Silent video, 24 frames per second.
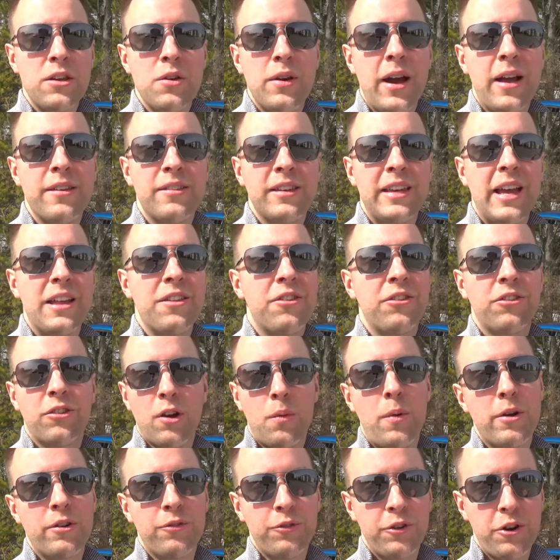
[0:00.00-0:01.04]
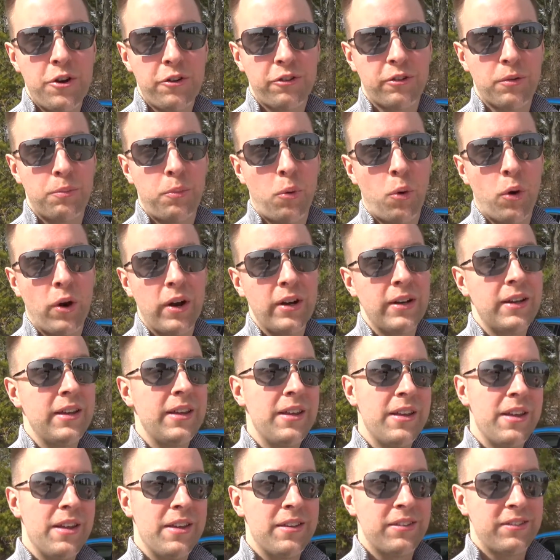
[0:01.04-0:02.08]
you guys again so much for your support.
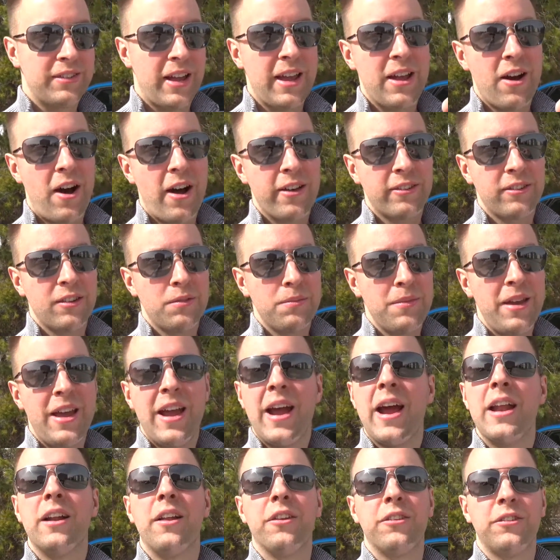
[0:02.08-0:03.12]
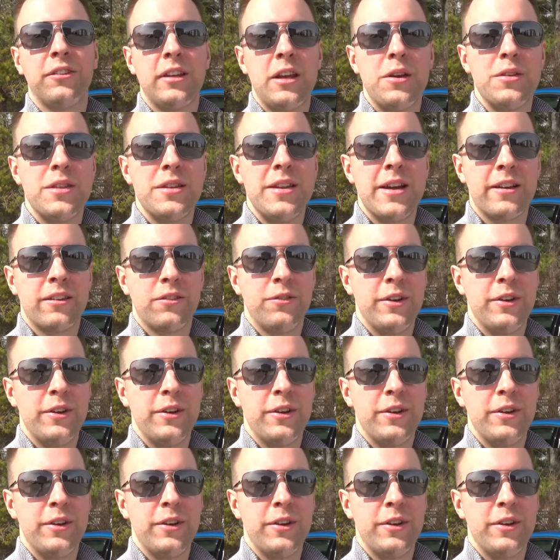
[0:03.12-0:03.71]
Stay awesome, and I'll see you in the next